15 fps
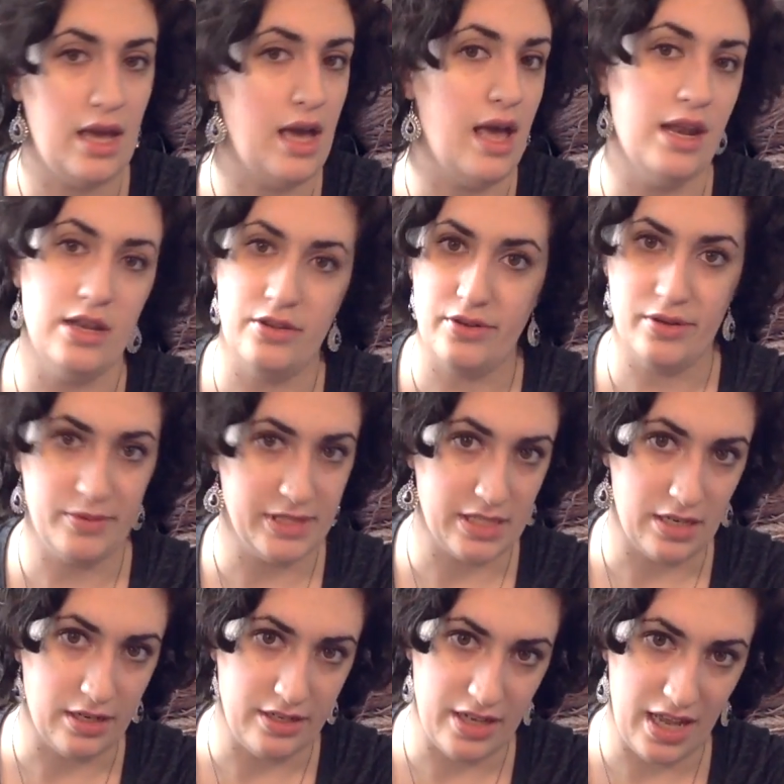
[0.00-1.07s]
and it, it was
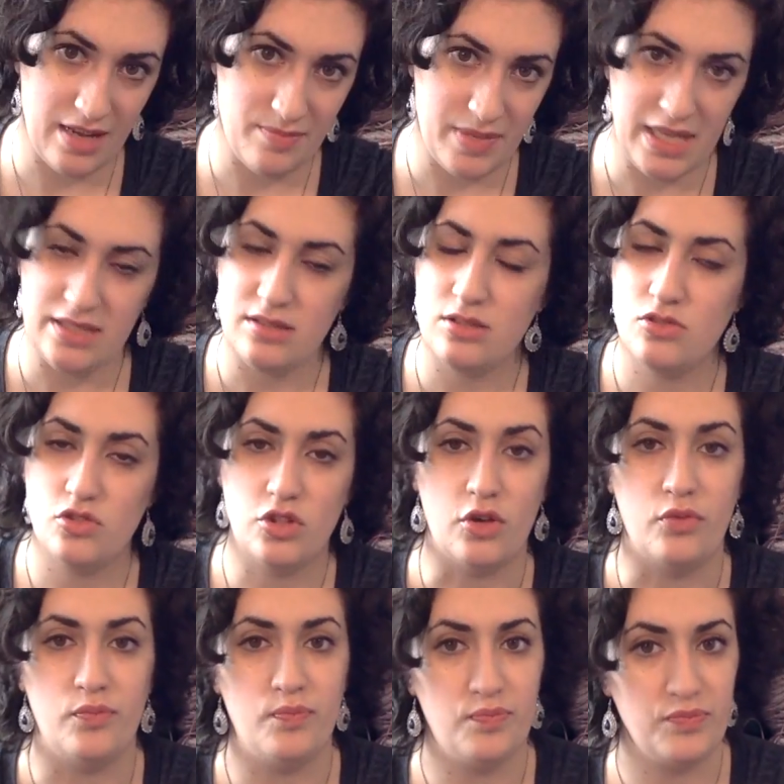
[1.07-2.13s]
an undyed base.
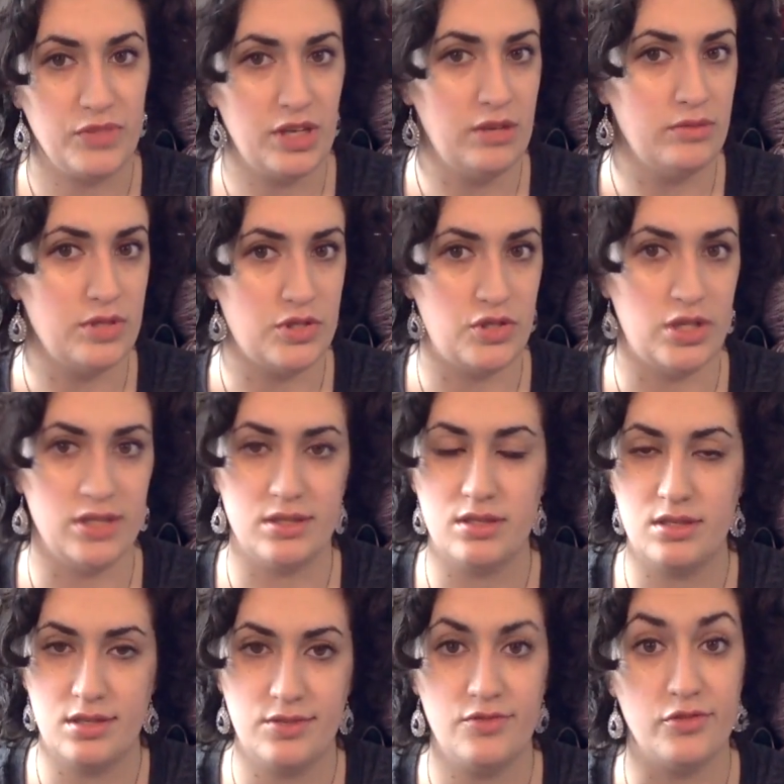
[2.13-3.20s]
So it was
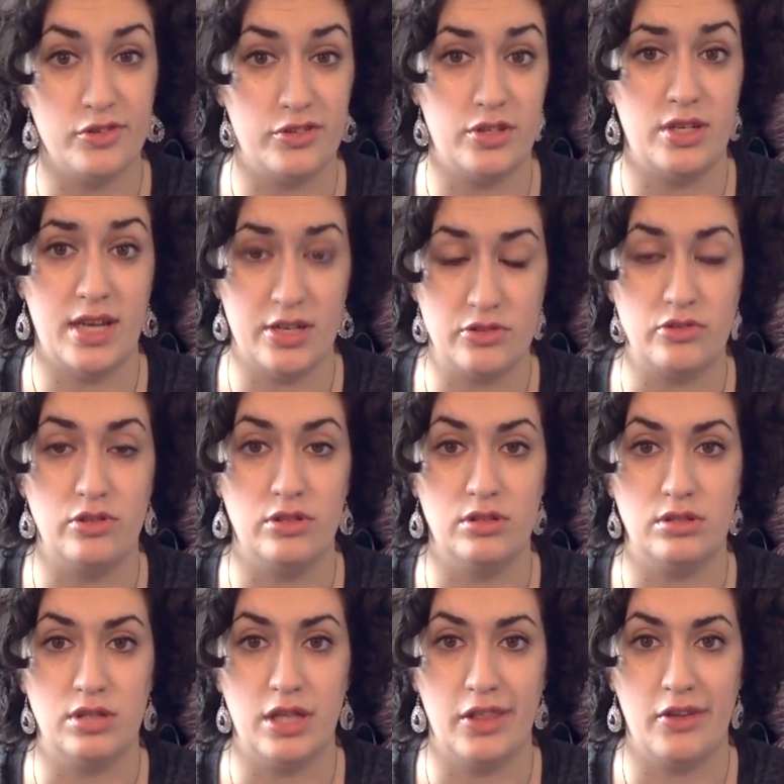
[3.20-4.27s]
just for the
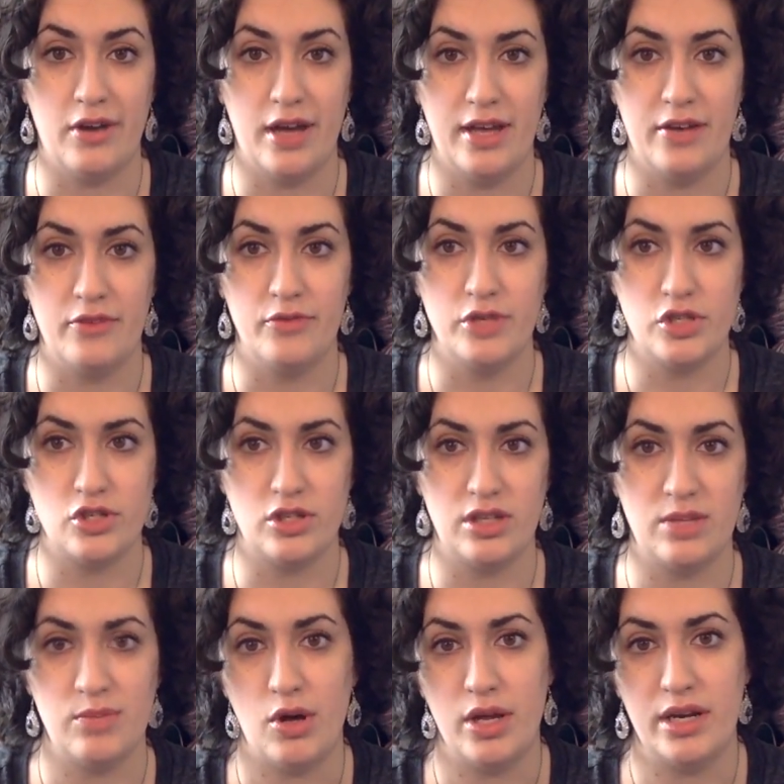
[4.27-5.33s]
natural color. I had
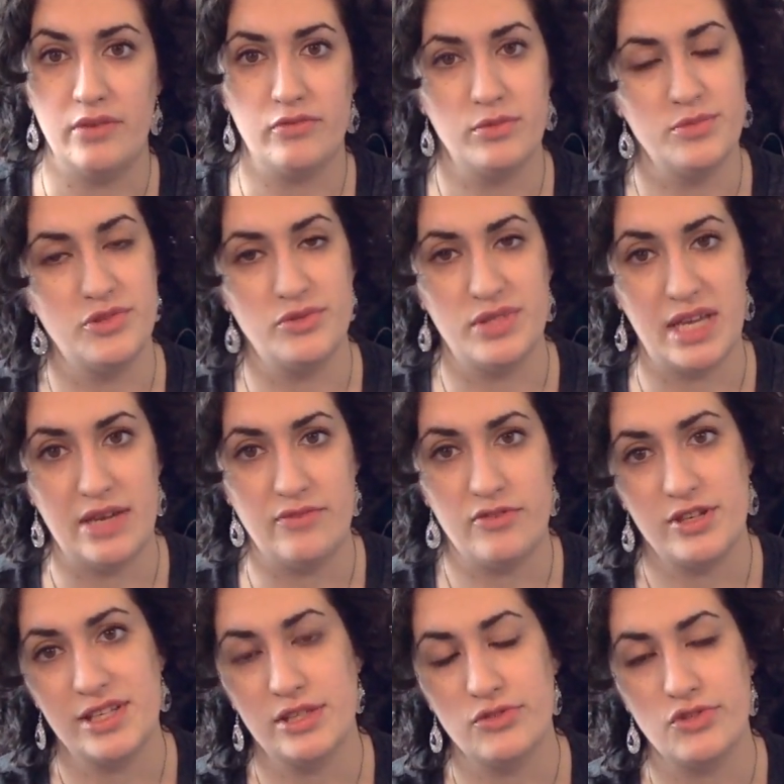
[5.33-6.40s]
originally bought it from Suzanne for
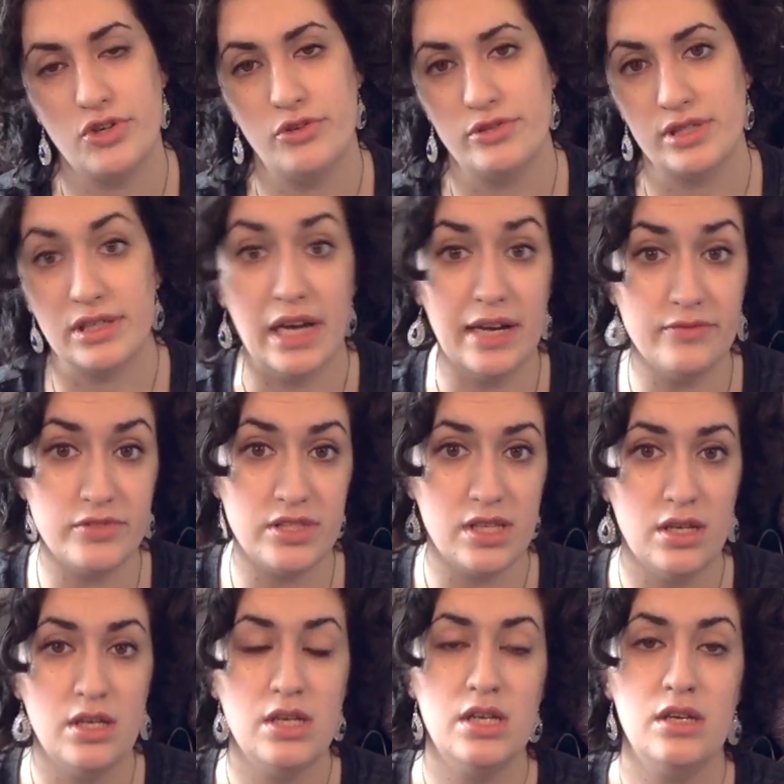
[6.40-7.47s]
heels, toes, and cuffs,
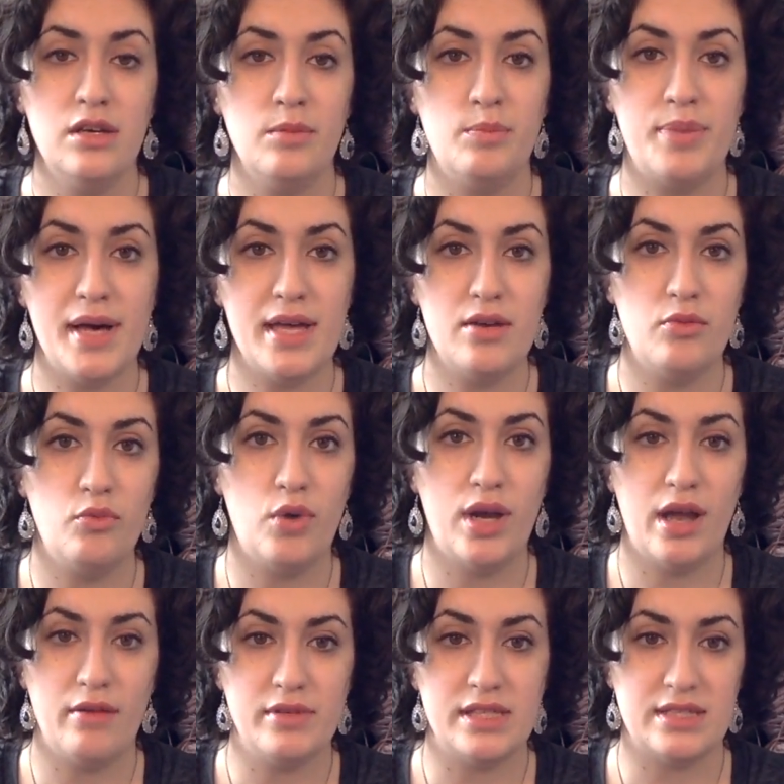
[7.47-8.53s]
but when
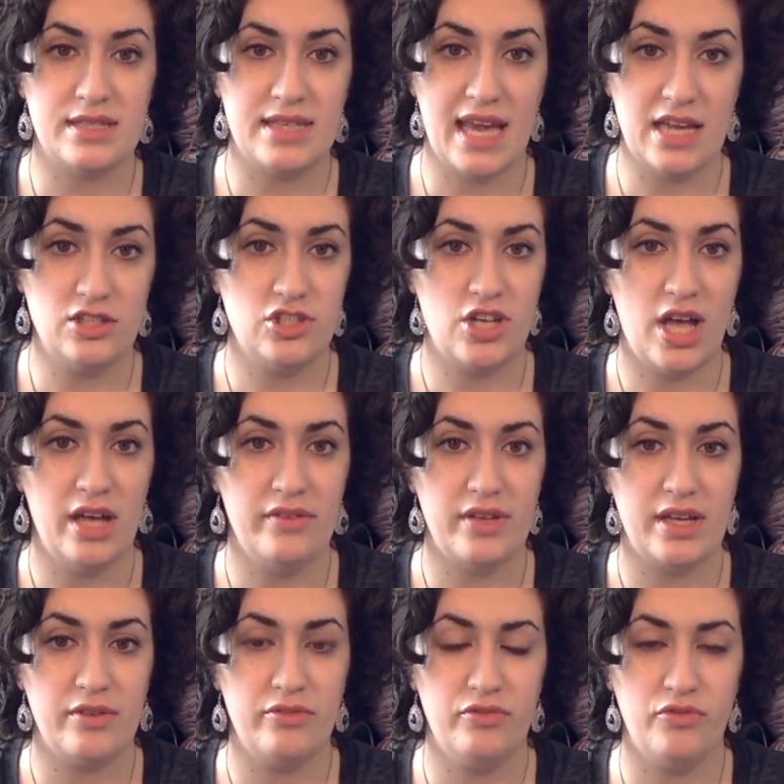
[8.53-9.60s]
I was stash
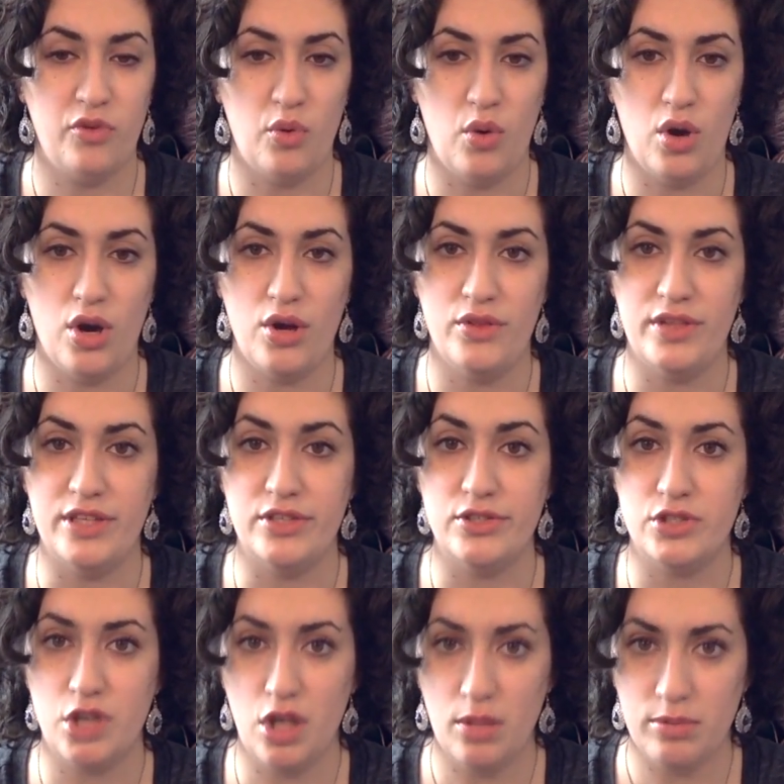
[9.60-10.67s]
diving for this
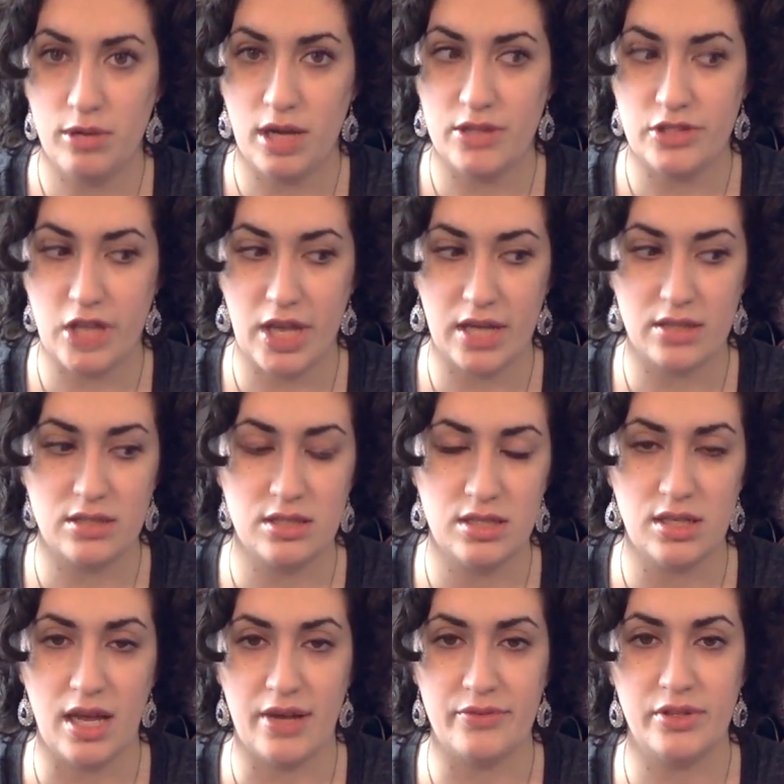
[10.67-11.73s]
shawl project,
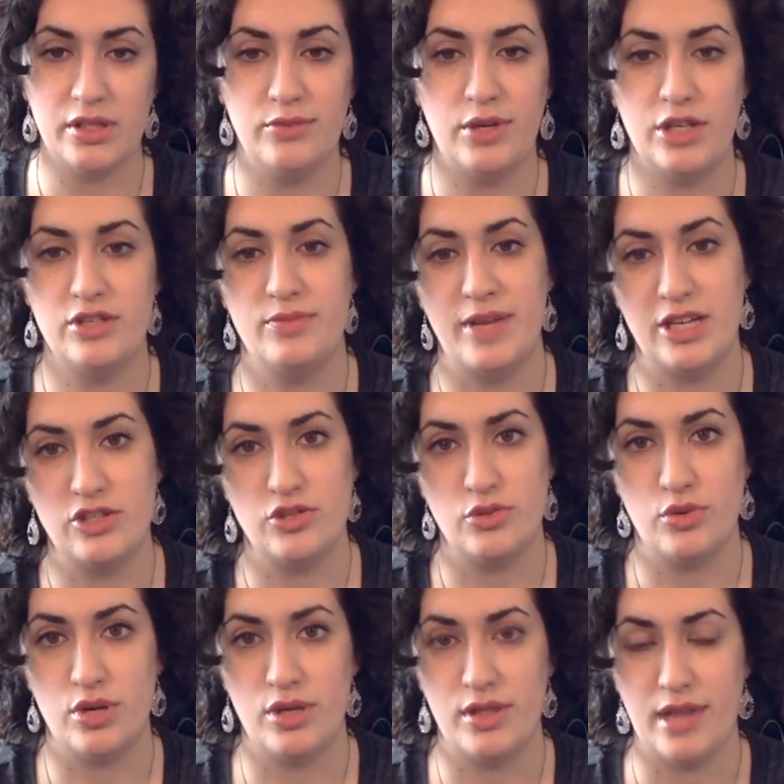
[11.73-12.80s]
I really wanted to make
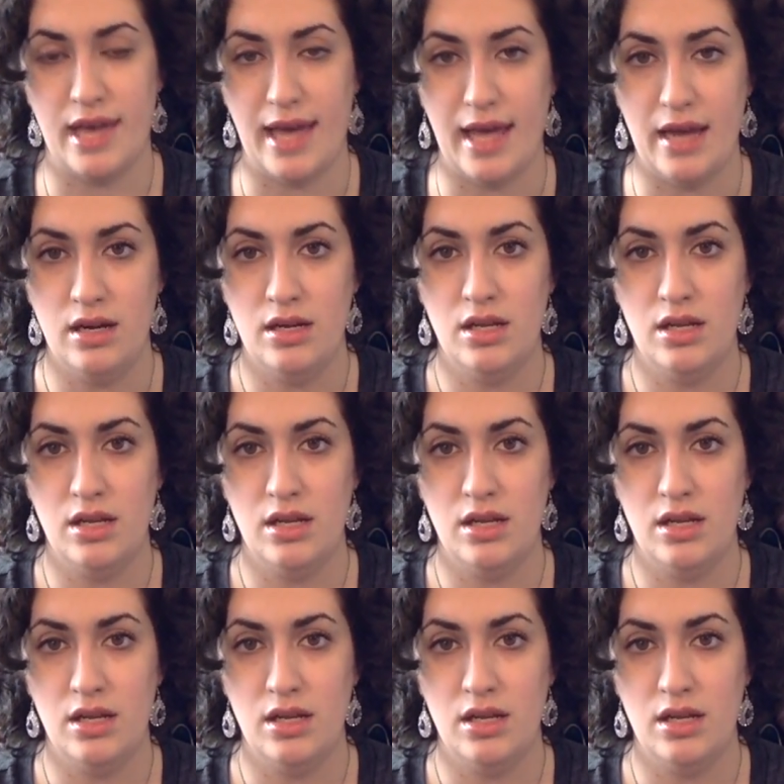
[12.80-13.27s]
sure that